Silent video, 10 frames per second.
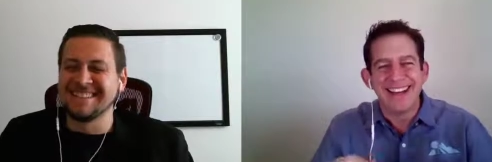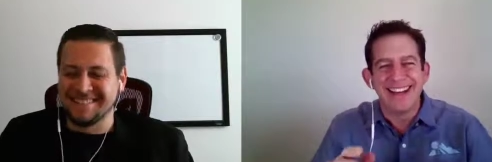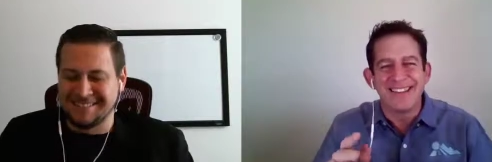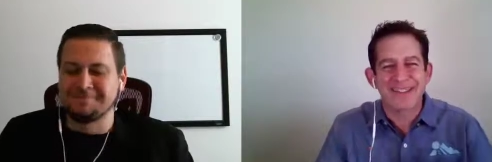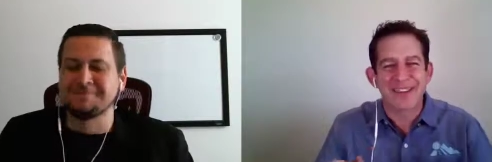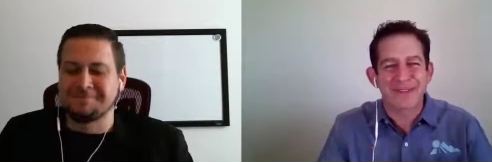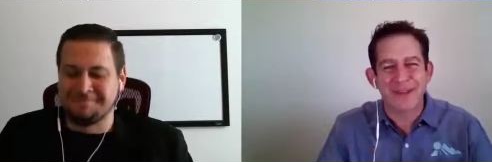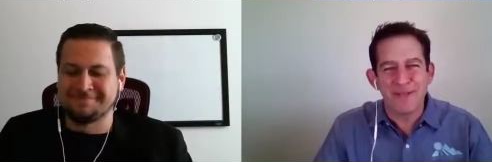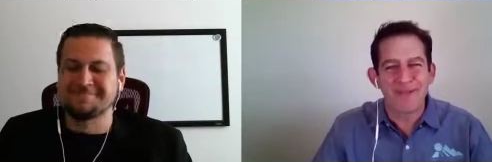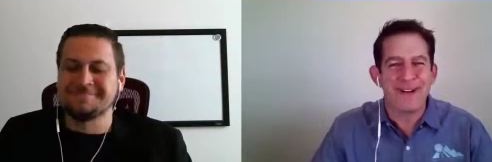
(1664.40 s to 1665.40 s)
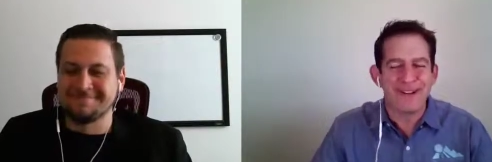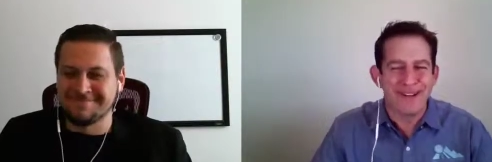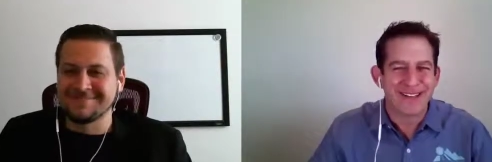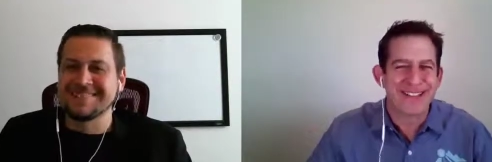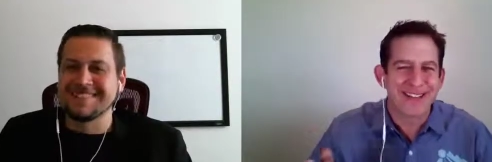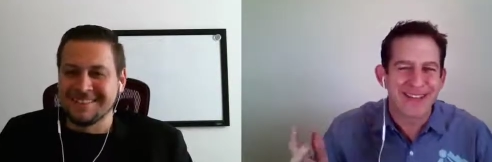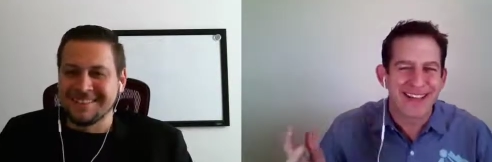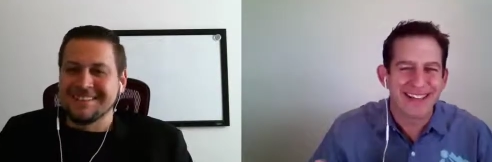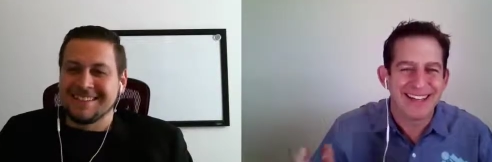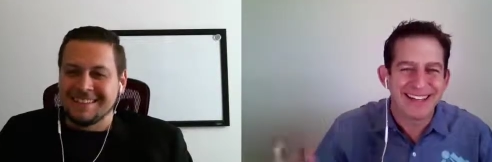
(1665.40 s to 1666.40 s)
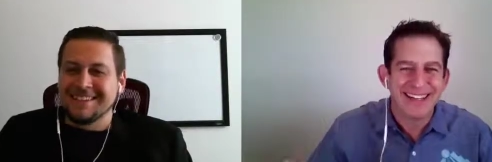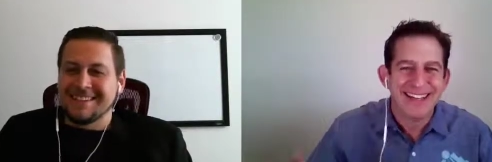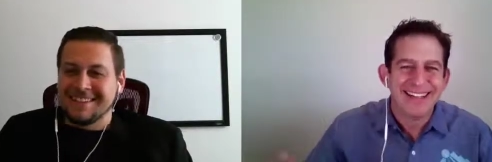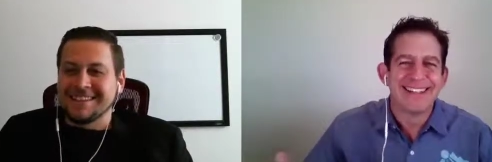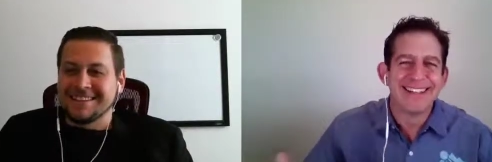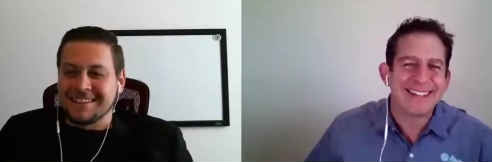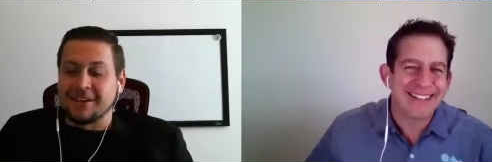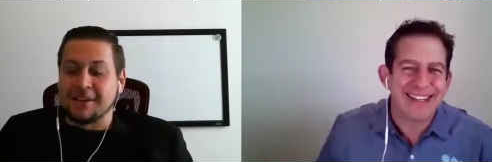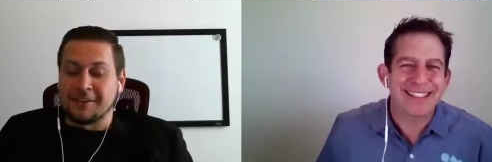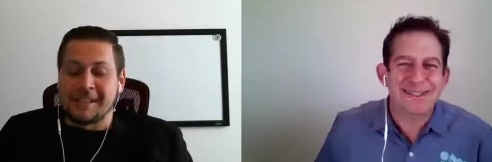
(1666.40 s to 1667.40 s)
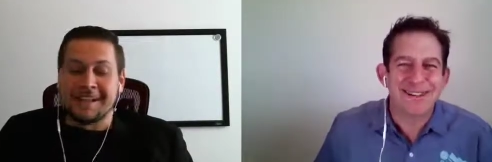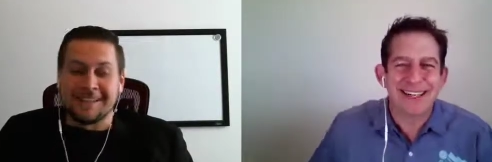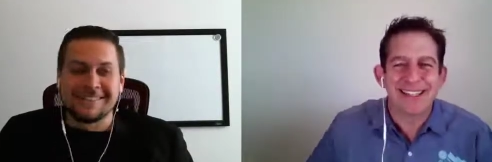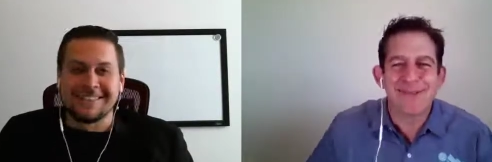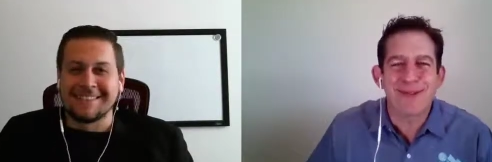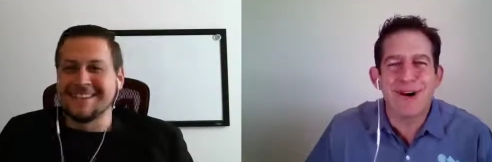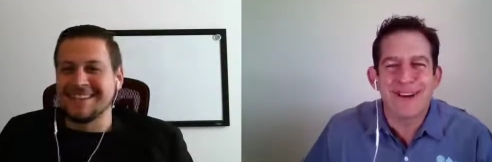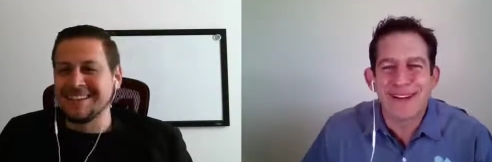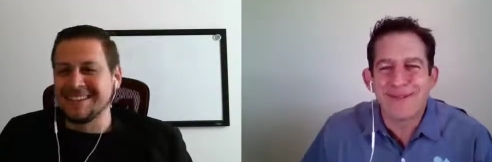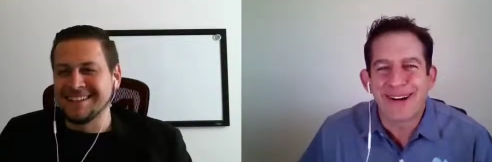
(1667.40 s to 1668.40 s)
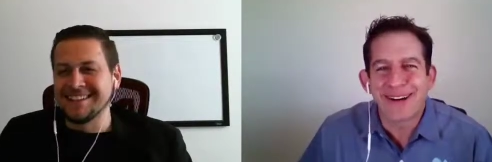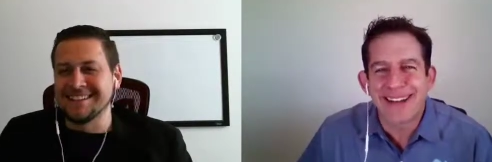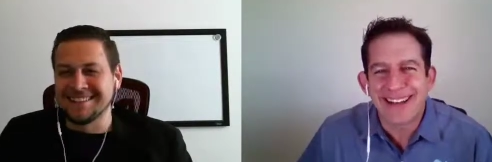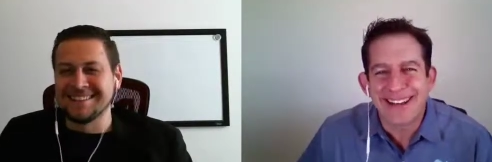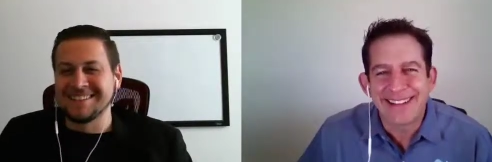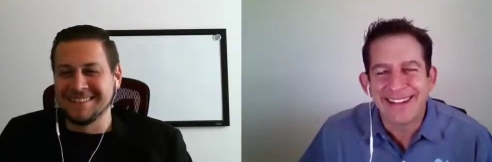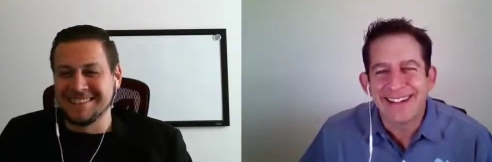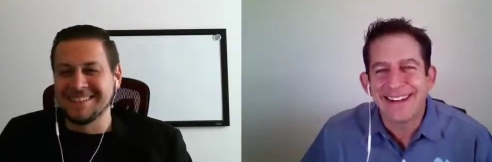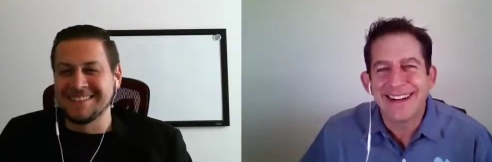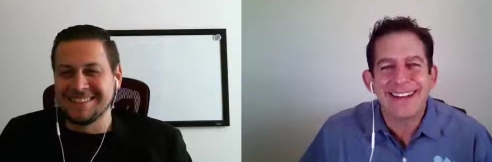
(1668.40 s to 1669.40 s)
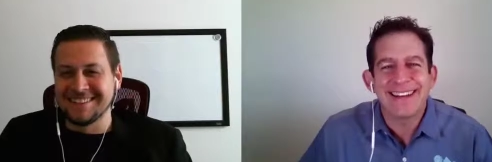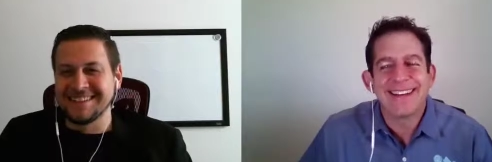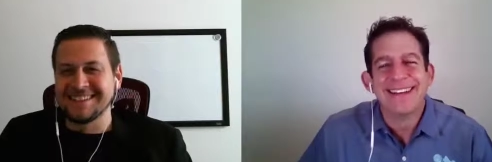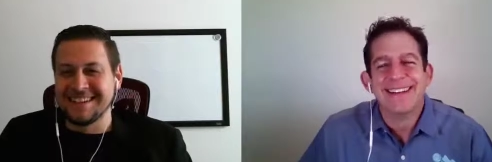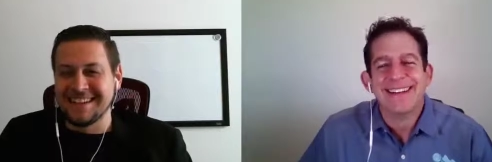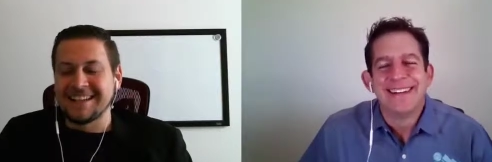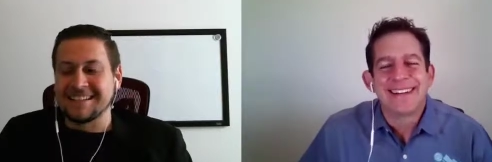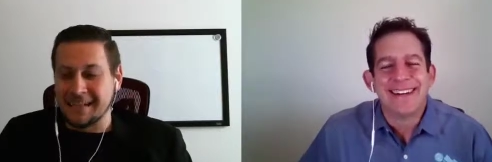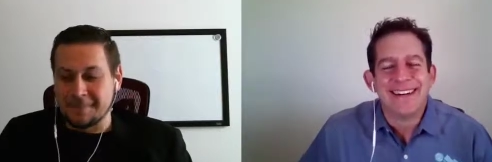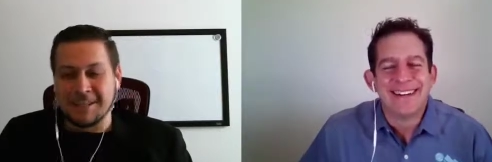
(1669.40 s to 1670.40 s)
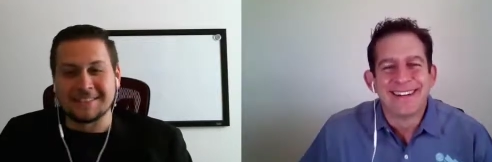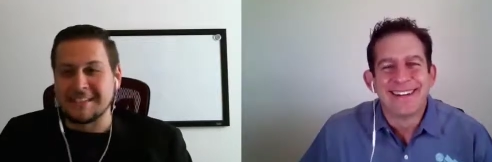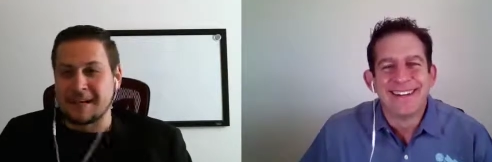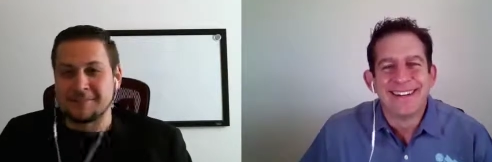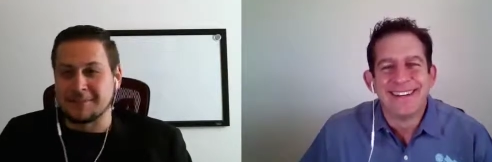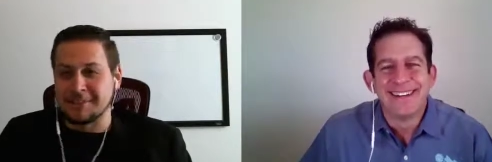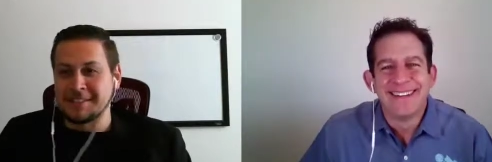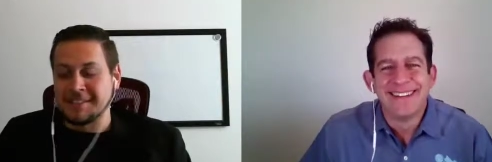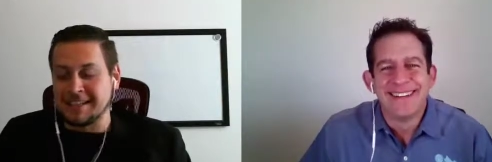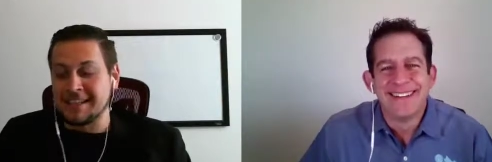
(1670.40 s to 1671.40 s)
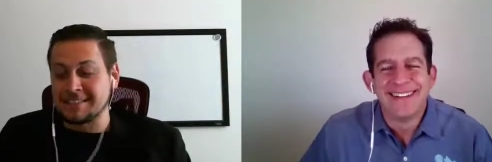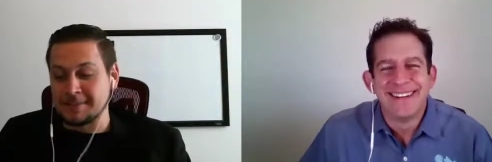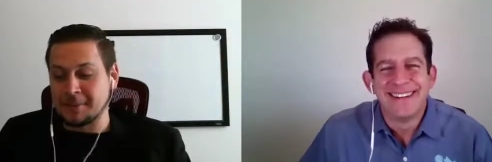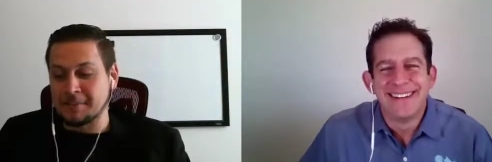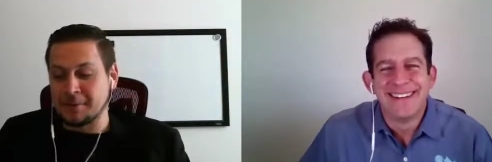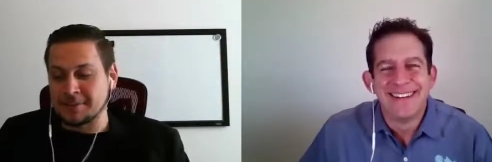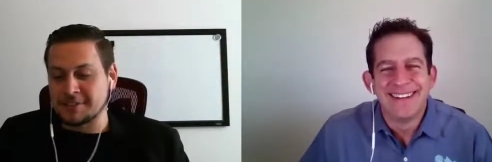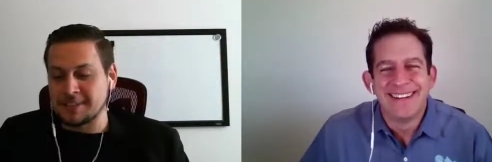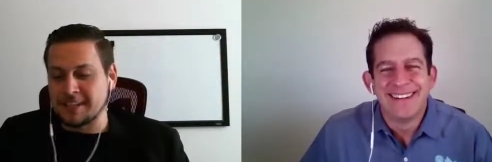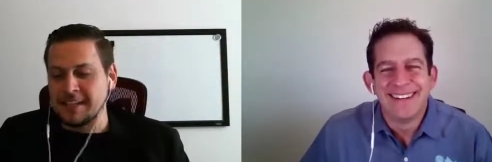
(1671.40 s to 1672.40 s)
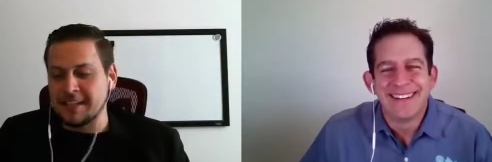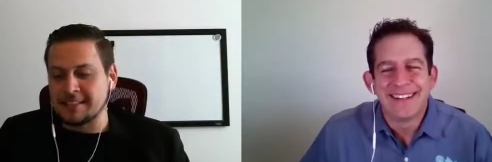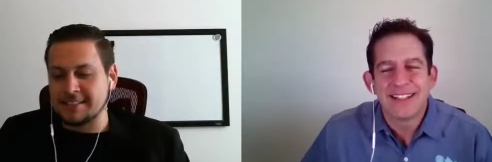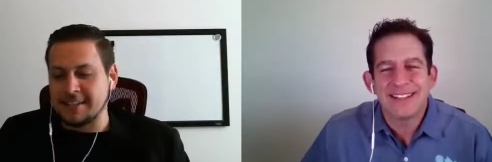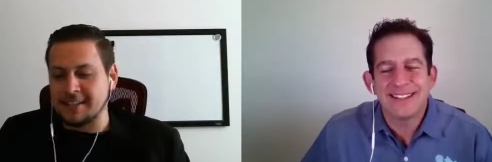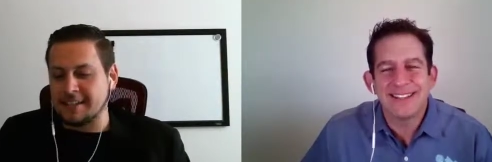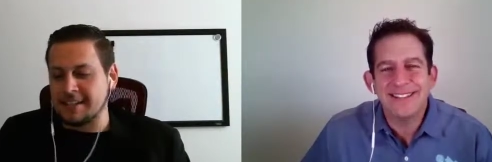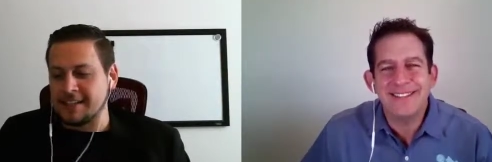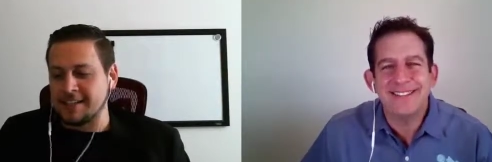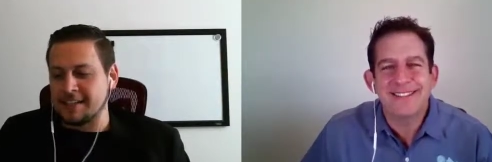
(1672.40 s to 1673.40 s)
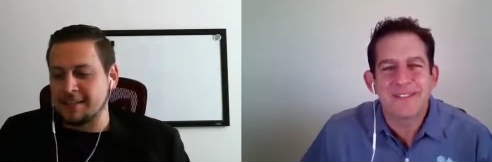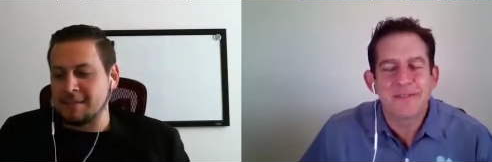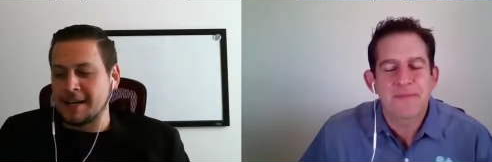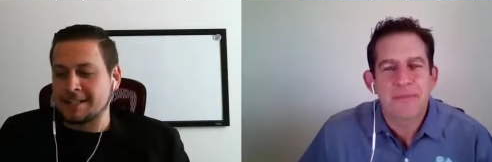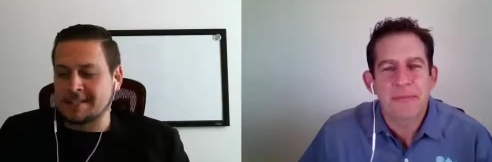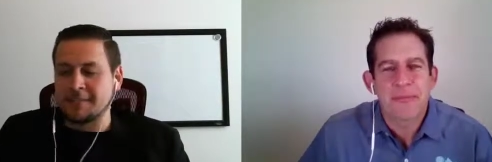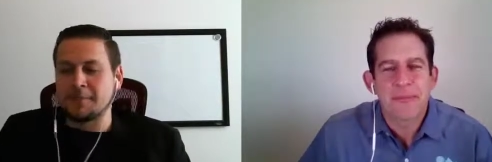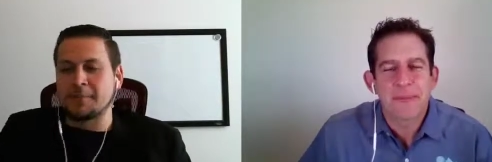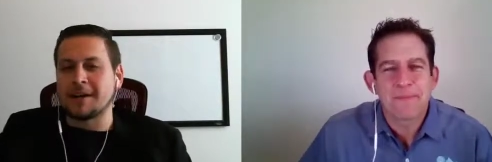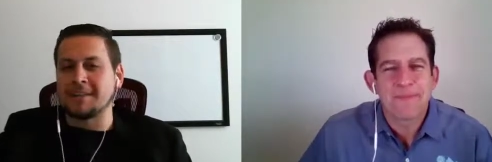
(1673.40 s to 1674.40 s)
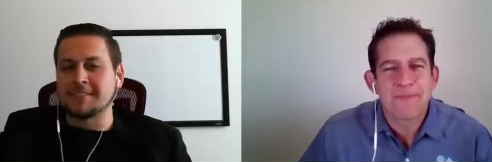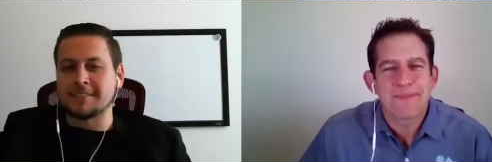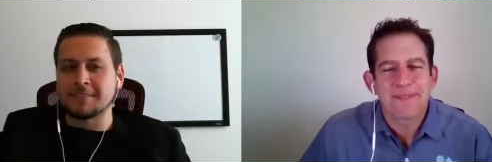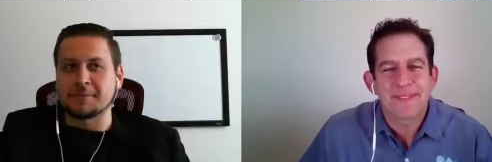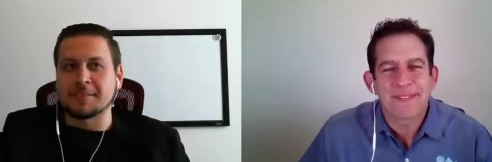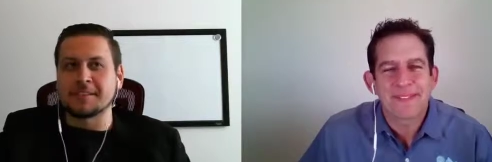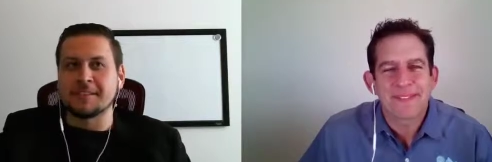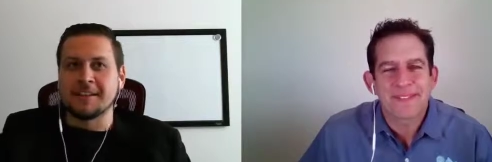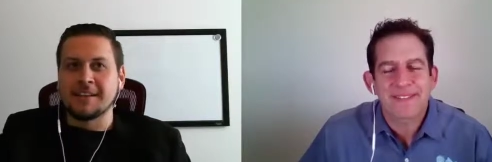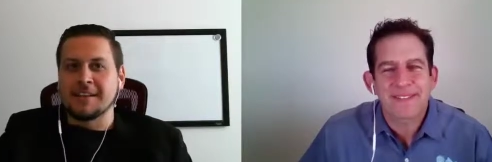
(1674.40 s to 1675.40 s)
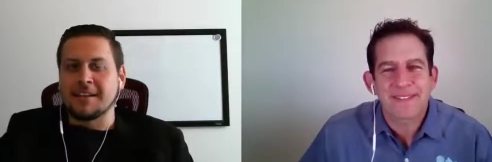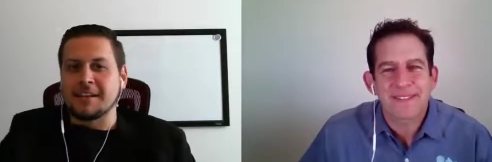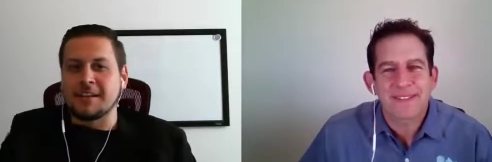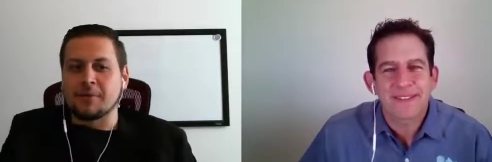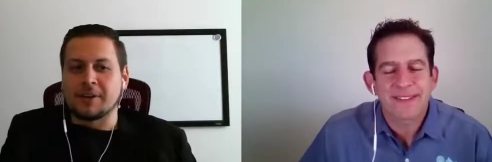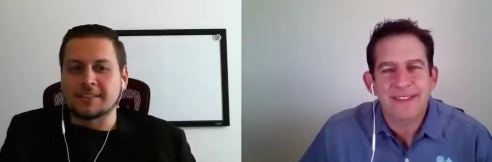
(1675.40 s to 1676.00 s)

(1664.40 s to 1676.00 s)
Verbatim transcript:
Speaker 1: you know, with your flip phone or something like. Oh yeah, quality marketing out there, right?
Speaker 2: Yep, that's absolutely yeah. That's a big portion, and it and the uh, the mindset of abundance is really, you know, what it